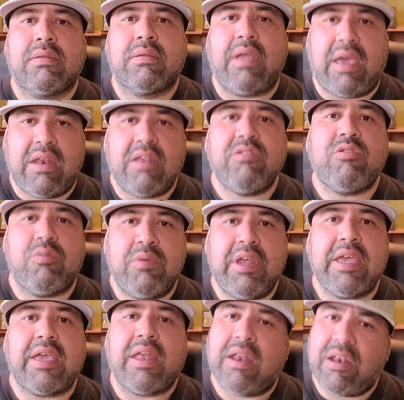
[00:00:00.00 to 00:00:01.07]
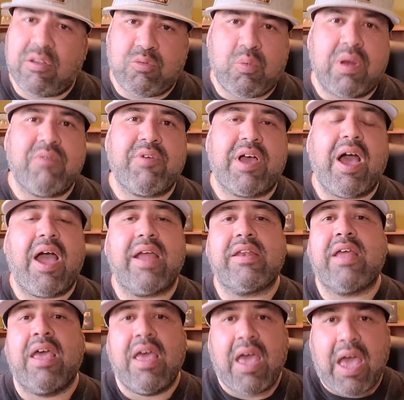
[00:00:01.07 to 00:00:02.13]
it is unique and it is one of a
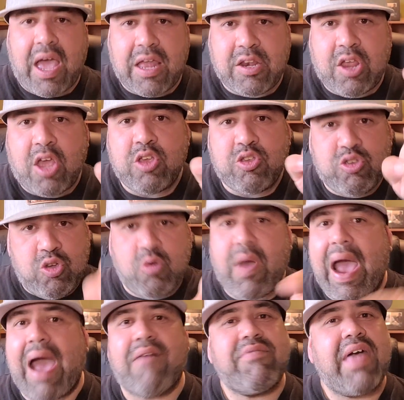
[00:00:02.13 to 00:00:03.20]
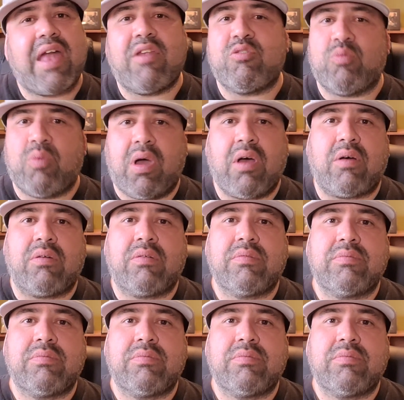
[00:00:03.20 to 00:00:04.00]
kind. And you have that as well.